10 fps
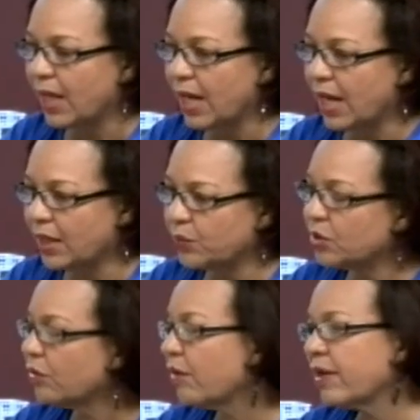And we're
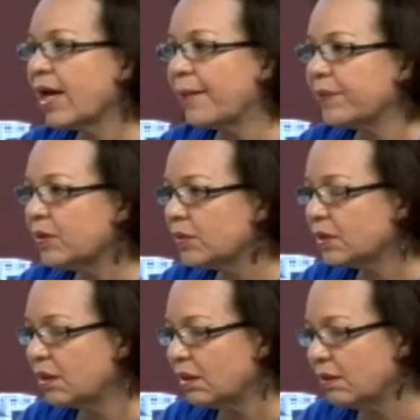not very happy with
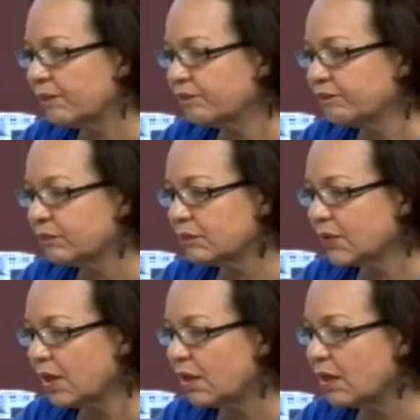the...
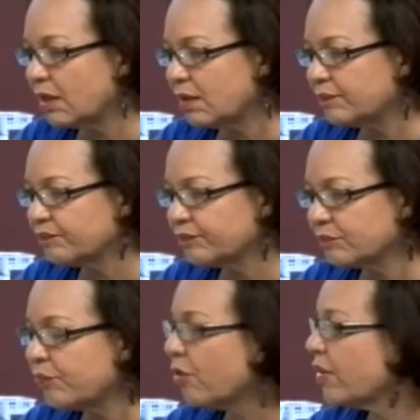her
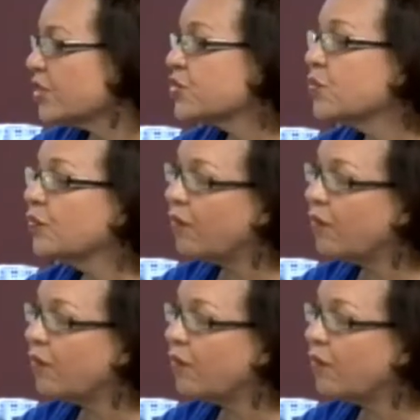progress so far.